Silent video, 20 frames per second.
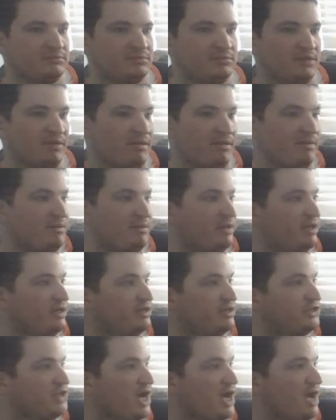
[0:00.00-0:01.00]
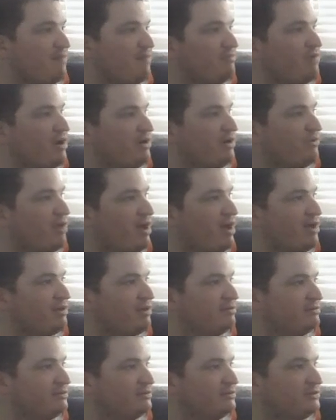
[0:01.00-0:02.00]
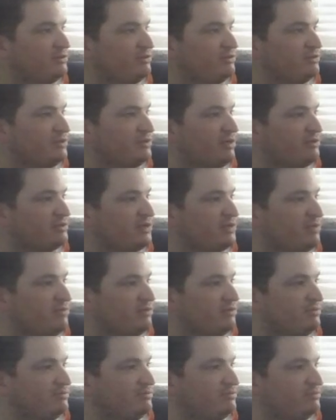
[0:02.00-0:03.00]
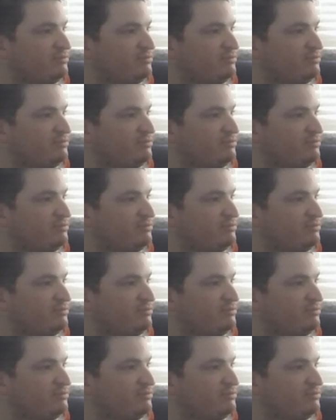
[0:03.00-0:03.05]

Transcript: That made me get a job right away as soon as I was able.